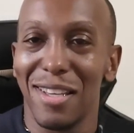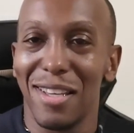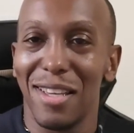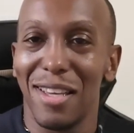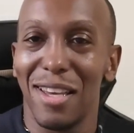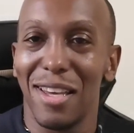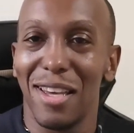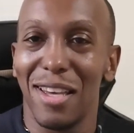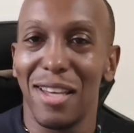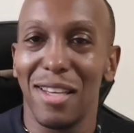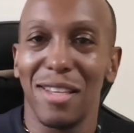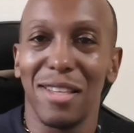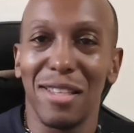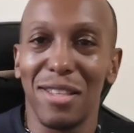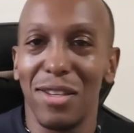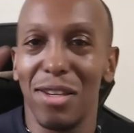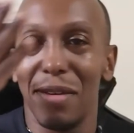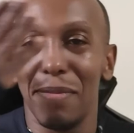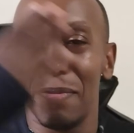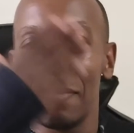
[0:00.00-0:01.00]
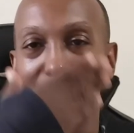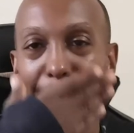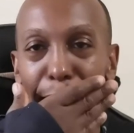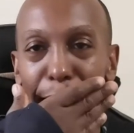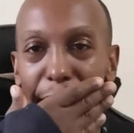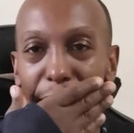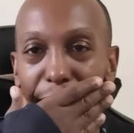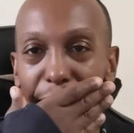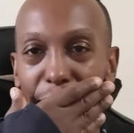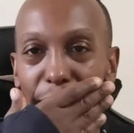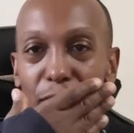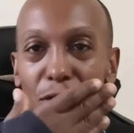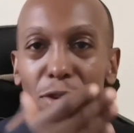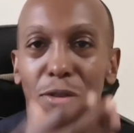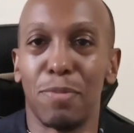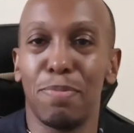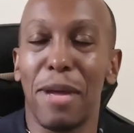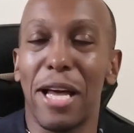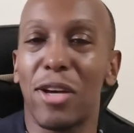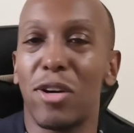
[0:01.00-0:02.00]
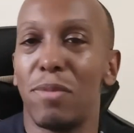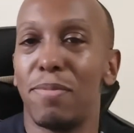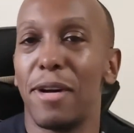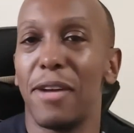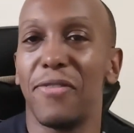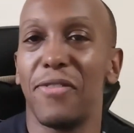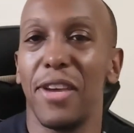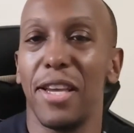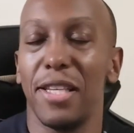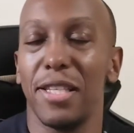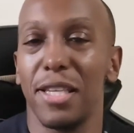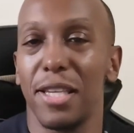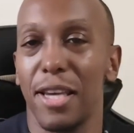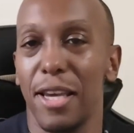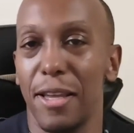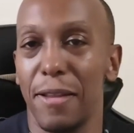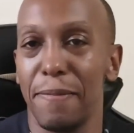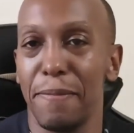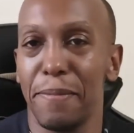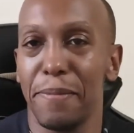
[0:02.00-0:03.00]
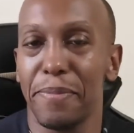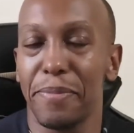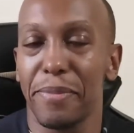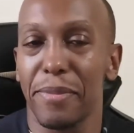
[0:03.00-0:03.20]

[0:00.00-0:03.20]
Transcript: Yeah, yep, that mask has gone back on my face again.